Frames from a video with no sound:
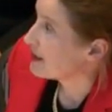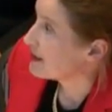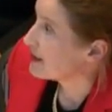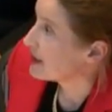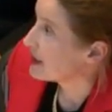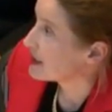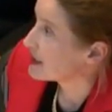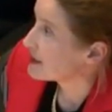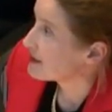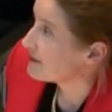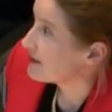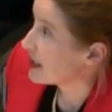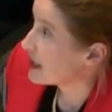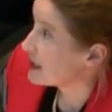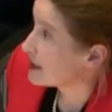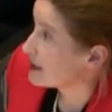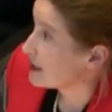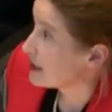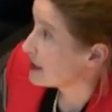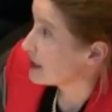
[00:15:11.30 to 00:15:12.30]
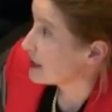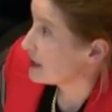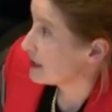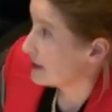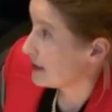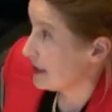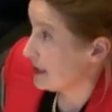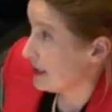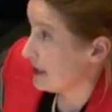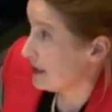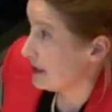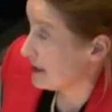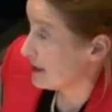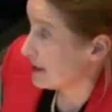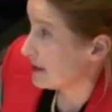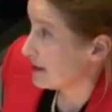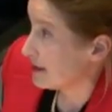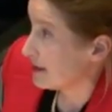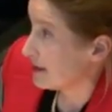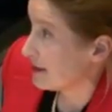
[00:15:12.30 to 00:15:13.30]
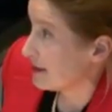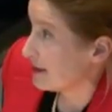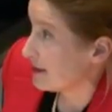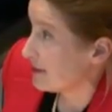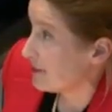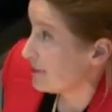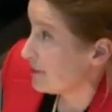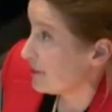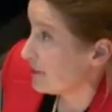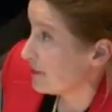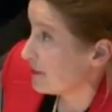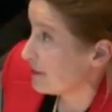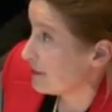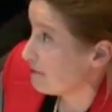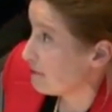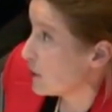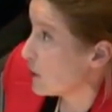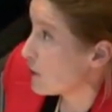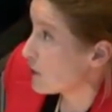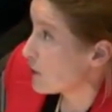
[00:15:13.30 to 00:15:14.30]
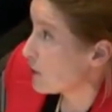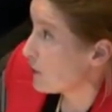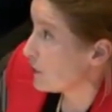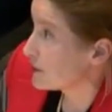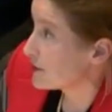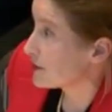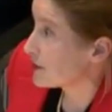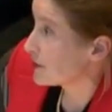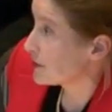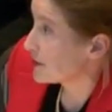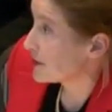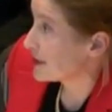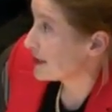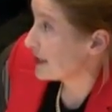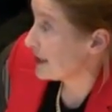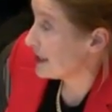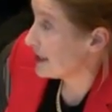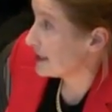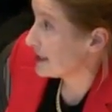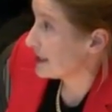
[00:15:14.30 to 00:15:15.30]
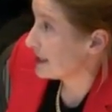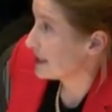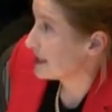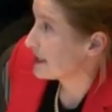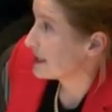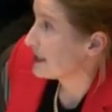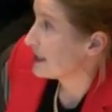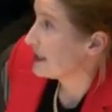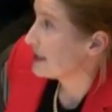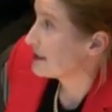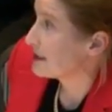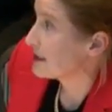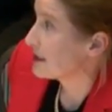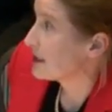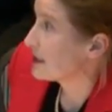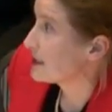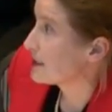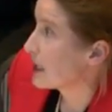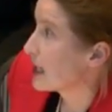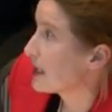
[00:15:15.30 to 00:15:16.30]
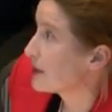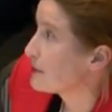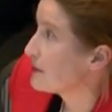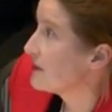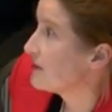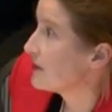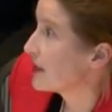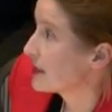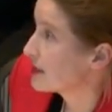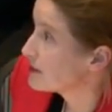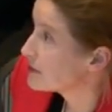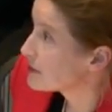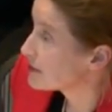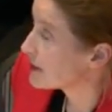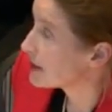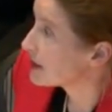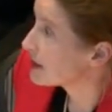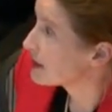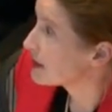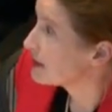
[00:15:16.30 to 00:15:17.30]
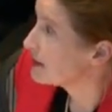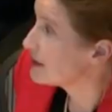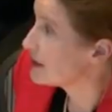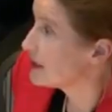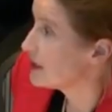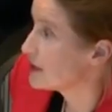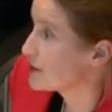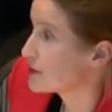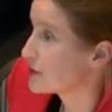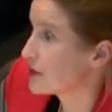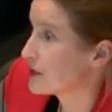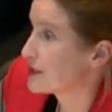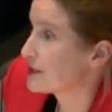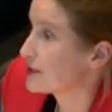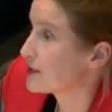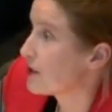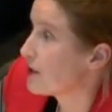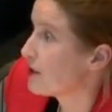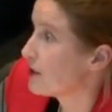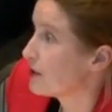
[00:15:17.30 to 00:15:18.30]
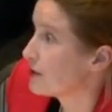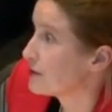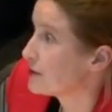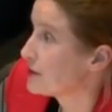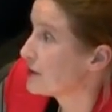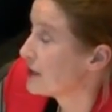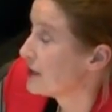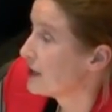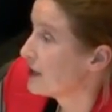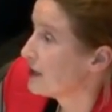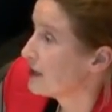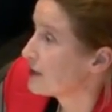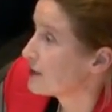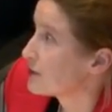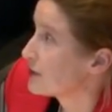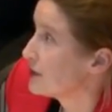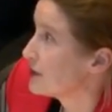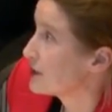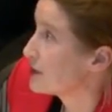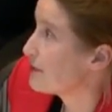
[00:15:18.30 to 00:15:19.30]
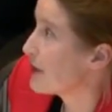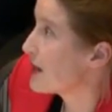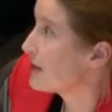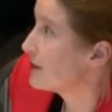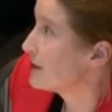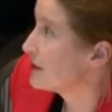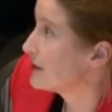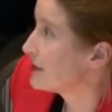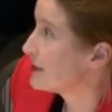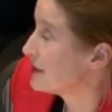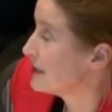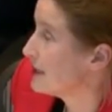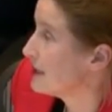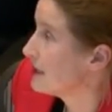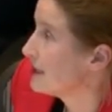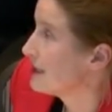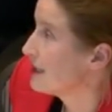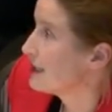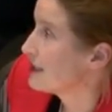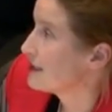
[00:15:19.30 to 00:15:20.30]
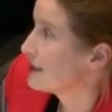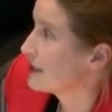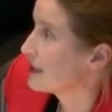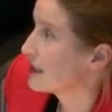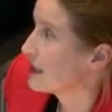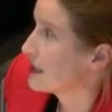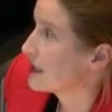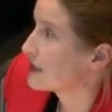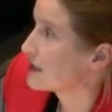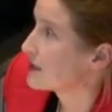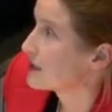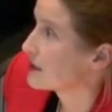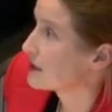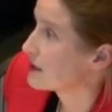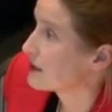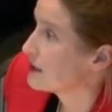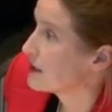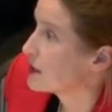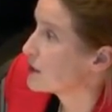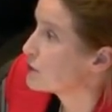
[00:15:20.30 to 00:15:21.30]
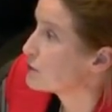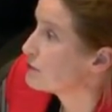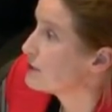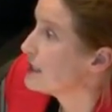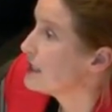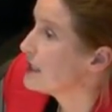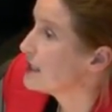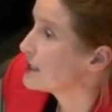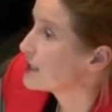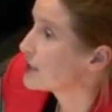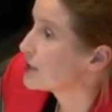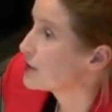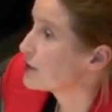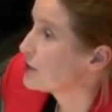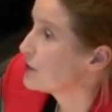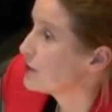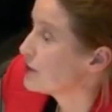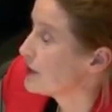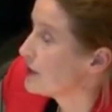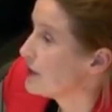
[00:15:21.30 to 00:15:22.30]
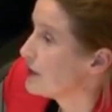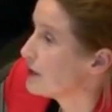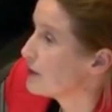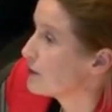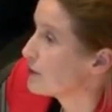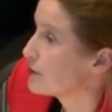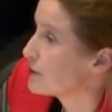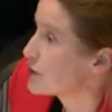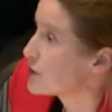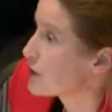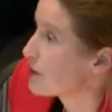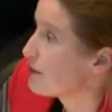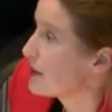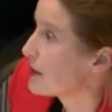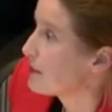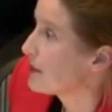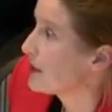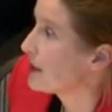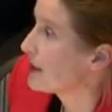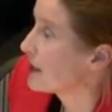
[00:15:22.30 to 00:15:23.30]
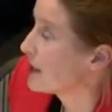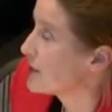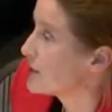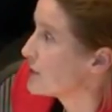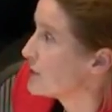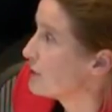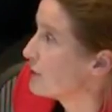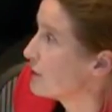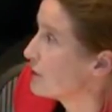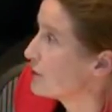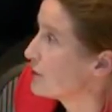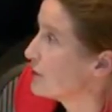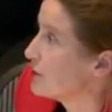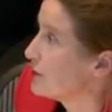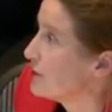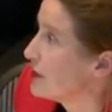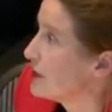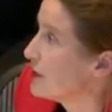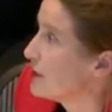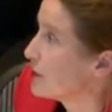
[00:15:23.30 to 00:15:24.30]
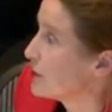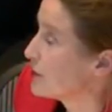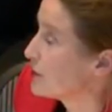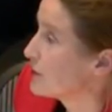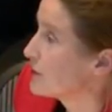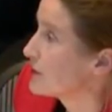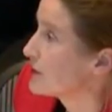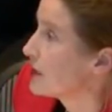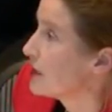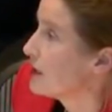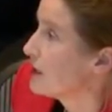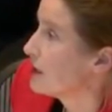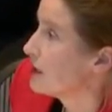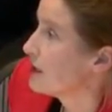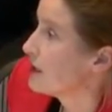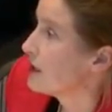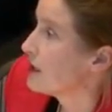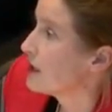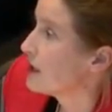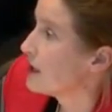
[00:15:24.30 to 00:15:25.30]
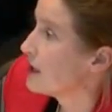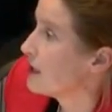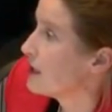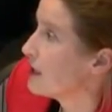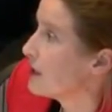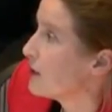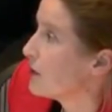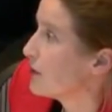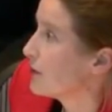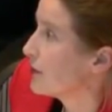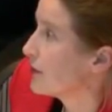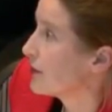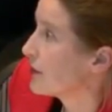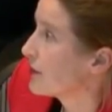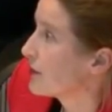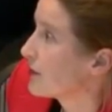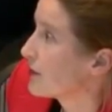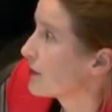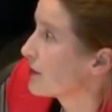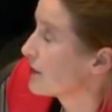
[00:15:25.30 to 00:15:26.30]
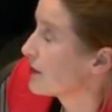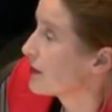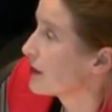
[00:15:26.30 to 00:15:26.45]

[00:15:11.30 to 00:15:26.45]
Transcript: And that uh, the blog also stated that it had been Vattenfall in the interest of transparency that had agreed to the official publication of the videos uh, on